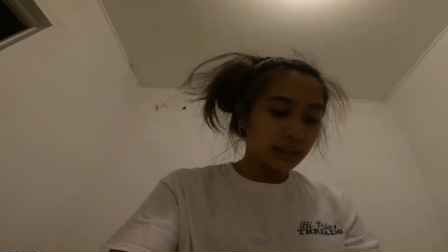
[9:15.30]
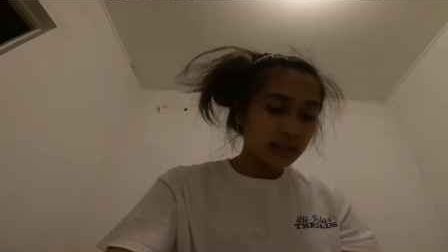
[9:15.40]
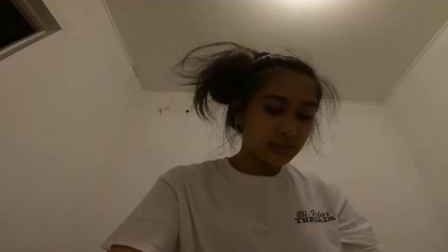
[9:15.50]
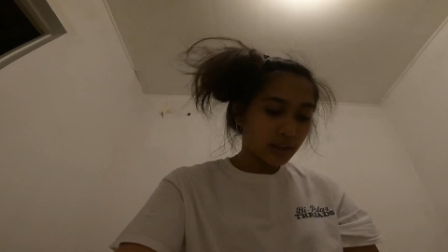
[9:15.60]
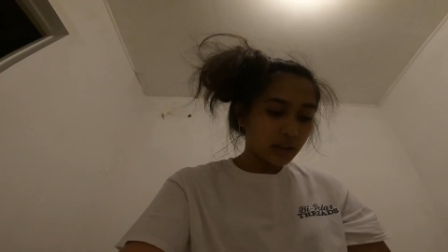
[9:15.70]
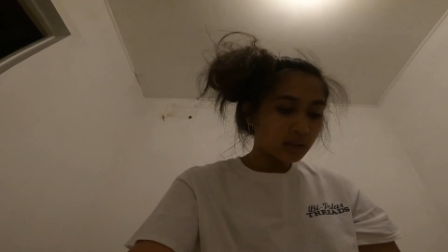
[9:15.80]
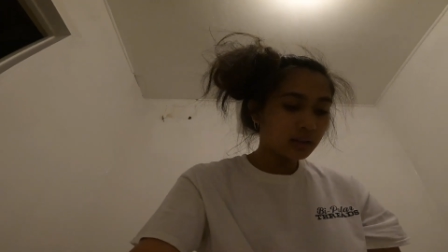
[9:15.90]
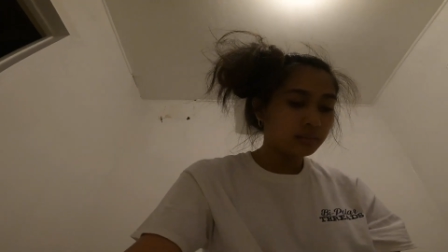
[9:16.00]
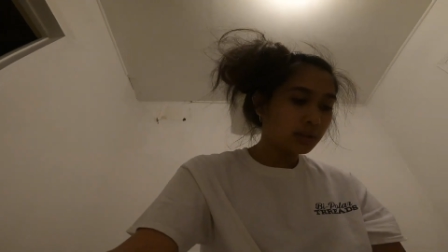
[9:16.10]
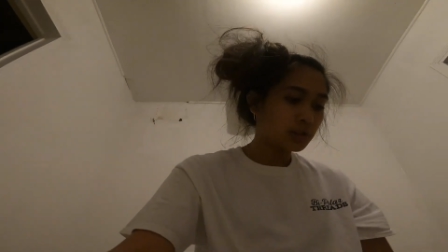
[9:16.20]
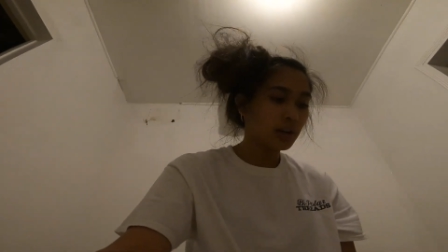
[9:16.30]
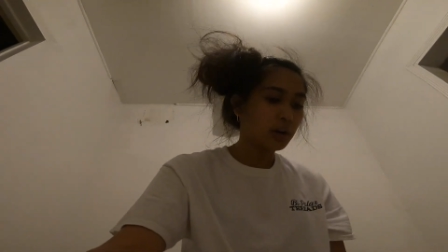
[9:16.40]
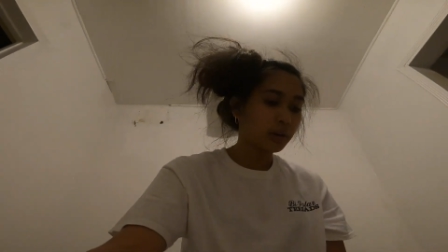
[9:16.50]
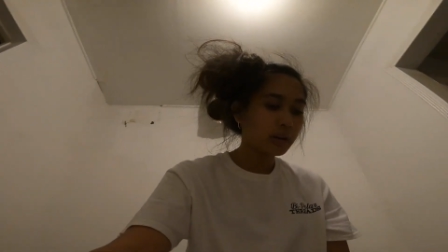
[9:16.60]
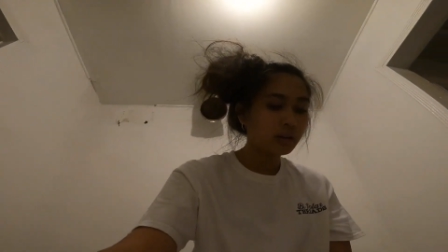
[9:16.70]
That's fine. I'm gonna
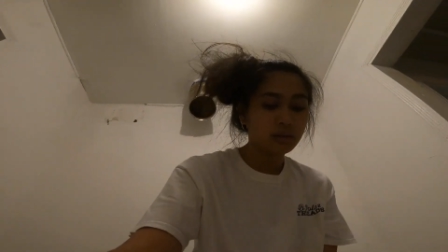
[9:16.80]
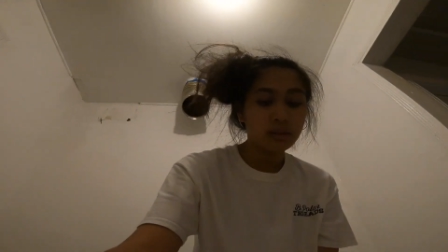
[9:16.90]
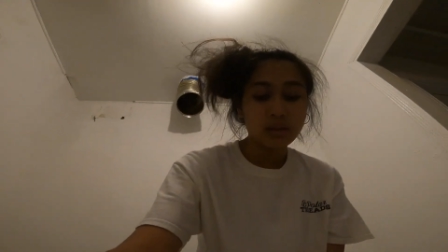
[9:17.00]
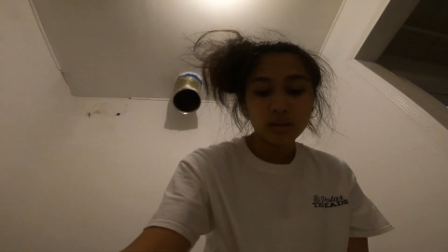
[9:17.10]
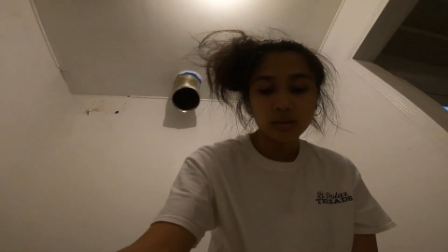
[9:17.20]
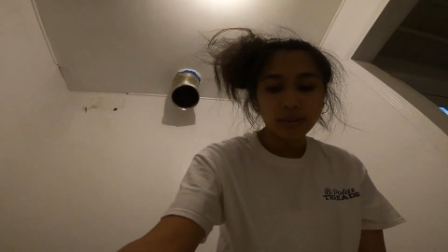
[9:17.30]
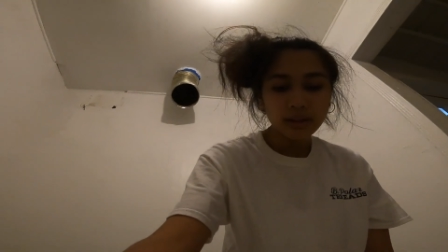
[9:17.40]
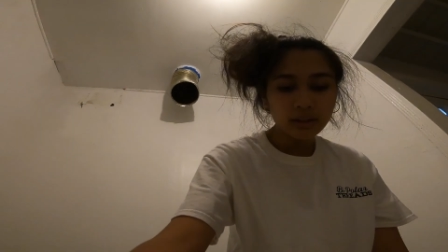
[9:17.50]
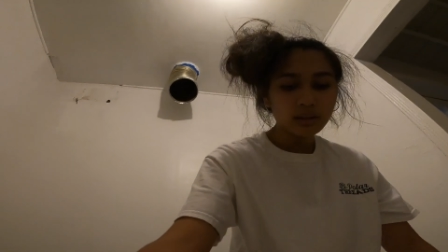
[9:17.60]
shower in a little bit.